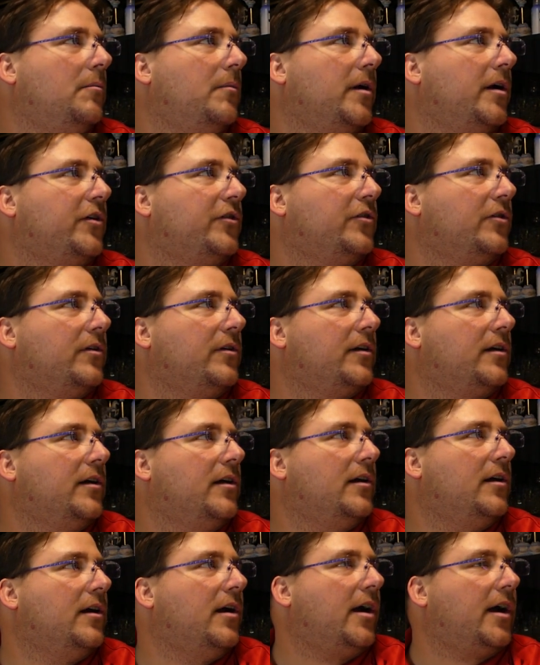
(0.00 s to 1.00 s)
Making sure that
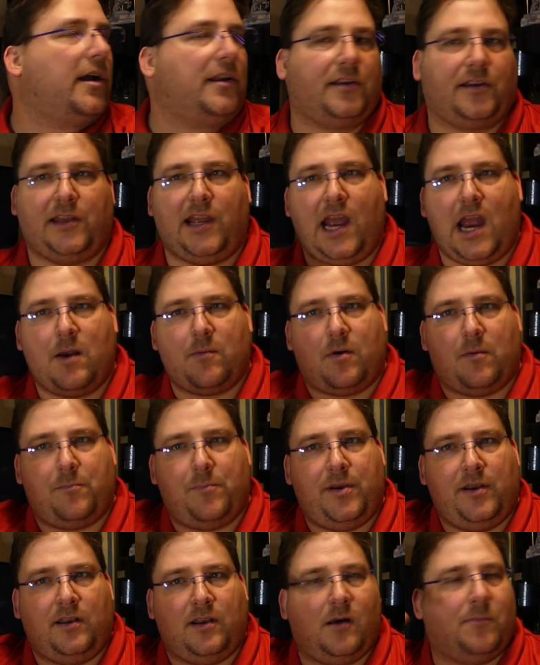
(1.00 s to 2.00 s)
I got the camera
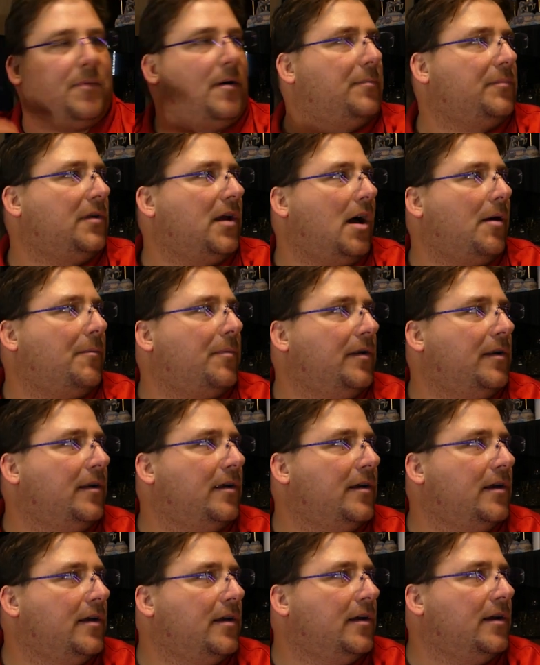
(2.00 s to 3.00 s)
pinned up up top and
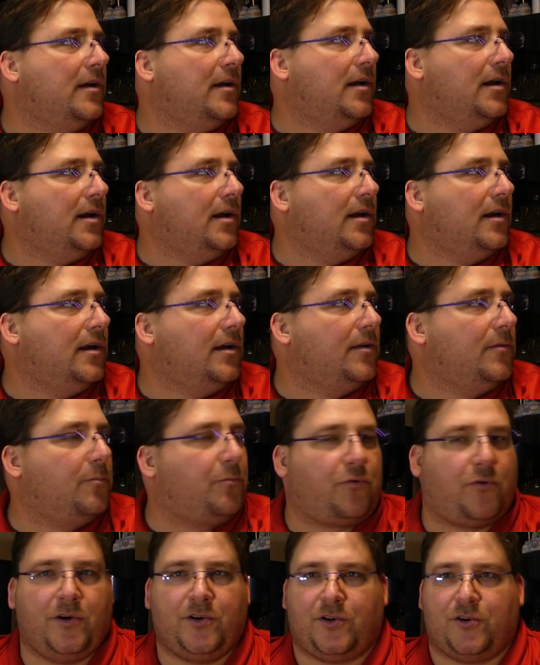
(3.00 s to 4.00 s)
the
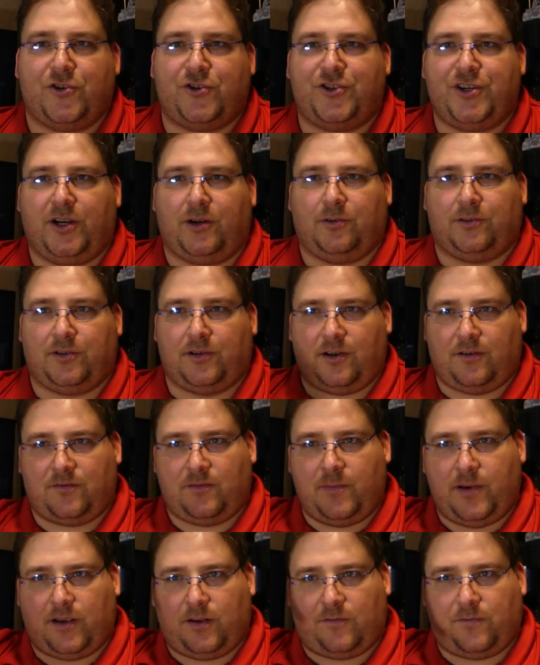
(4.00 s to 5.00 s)
printer jiggled enough
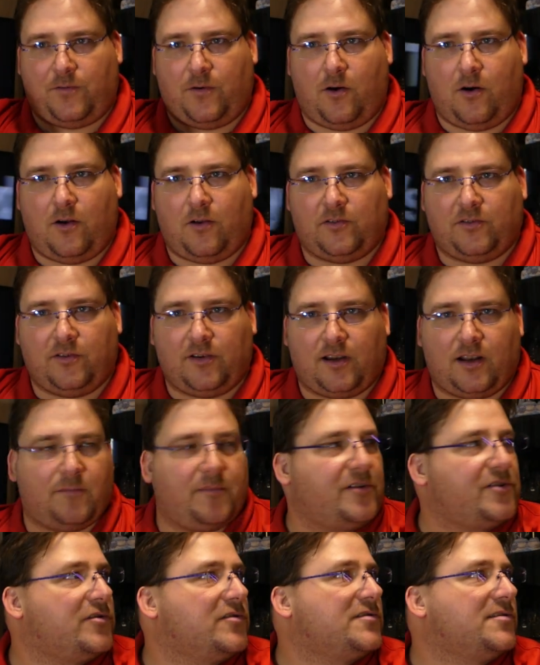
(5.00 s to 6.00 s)
to make it fall, so I gotta
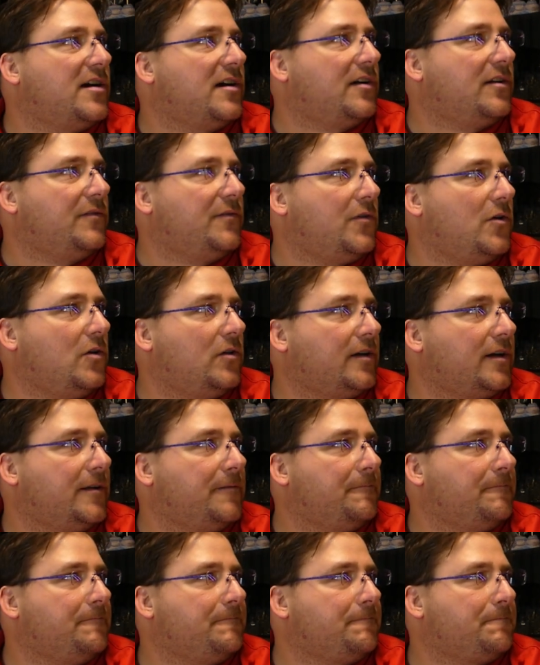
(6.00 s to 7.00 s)
make sure it's not gonna fall again.
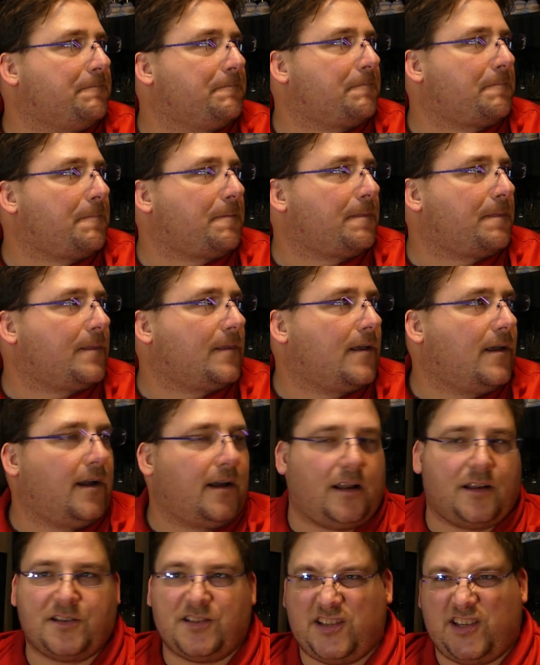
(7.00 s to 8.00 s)
I
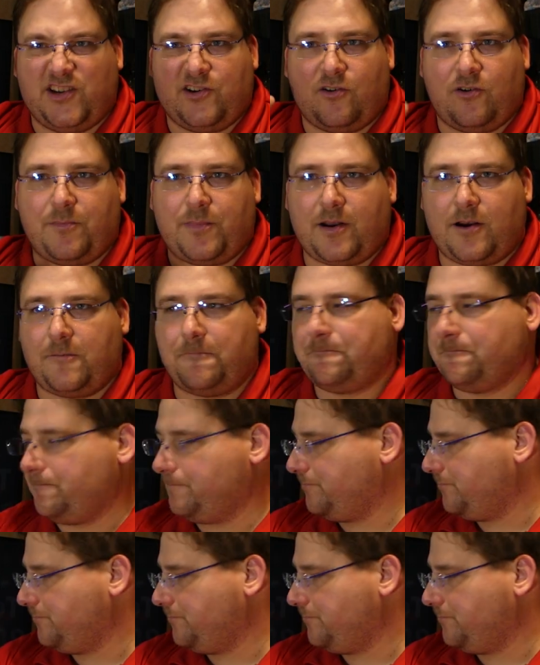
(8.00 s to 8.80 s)
gotta secure it better.